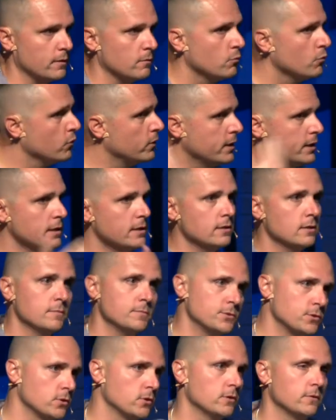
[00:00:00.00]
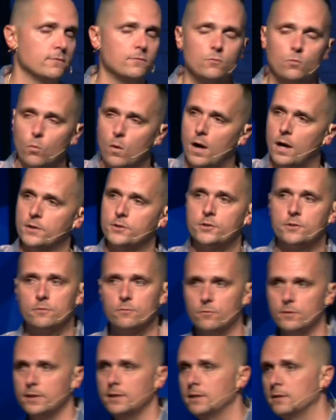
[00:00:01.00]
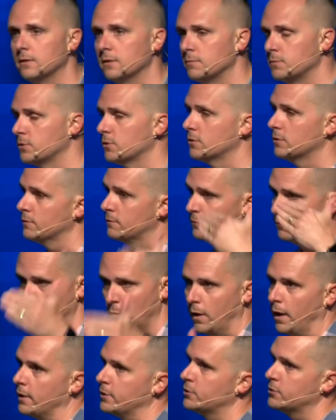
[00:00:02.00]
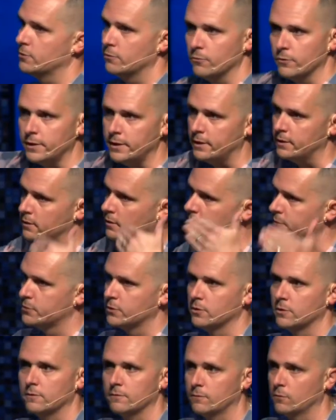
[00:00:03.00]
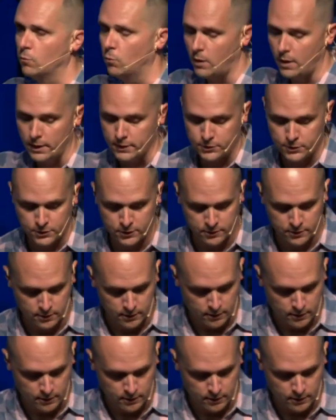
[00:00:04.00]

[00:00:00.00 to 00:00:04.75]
Read, observe, watch. Read, observe, watch. Read, observe, watch.